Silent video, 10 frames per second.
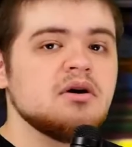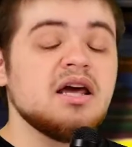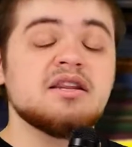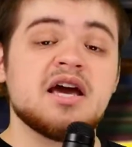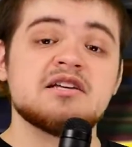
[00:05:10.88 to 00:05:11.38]

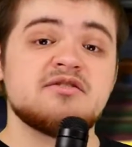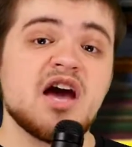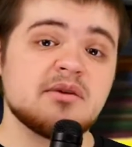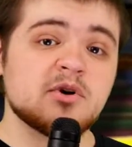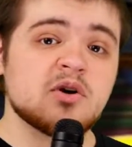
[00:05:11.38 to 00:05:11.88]
In the case of
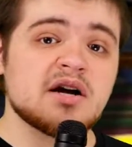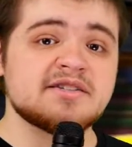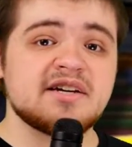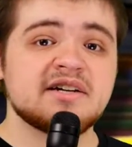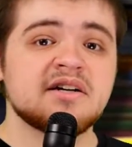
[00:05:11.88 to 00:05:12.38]
Animal
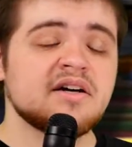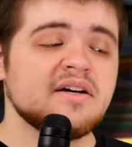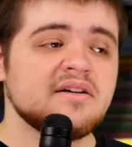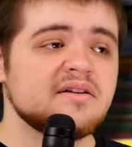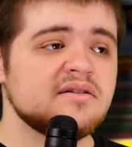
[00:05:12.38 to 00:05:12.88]
Crossing,
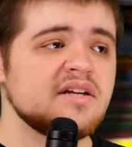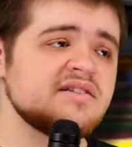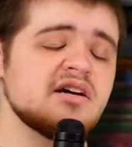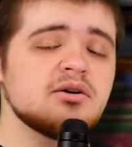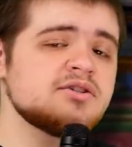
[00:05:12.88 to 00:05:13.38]

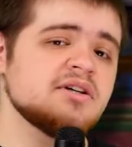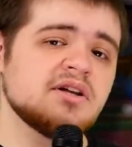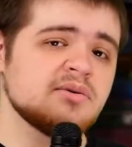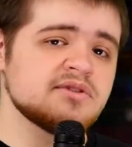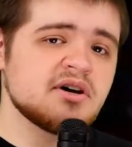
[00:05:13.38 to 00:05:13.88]
Nintendo
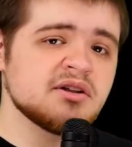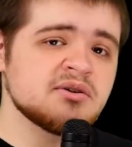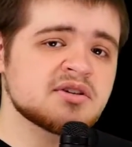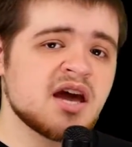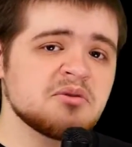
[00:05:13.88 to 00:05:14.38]
still owns all
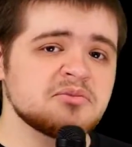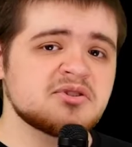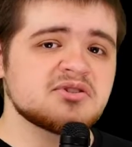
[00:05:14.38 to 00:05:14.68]
those games,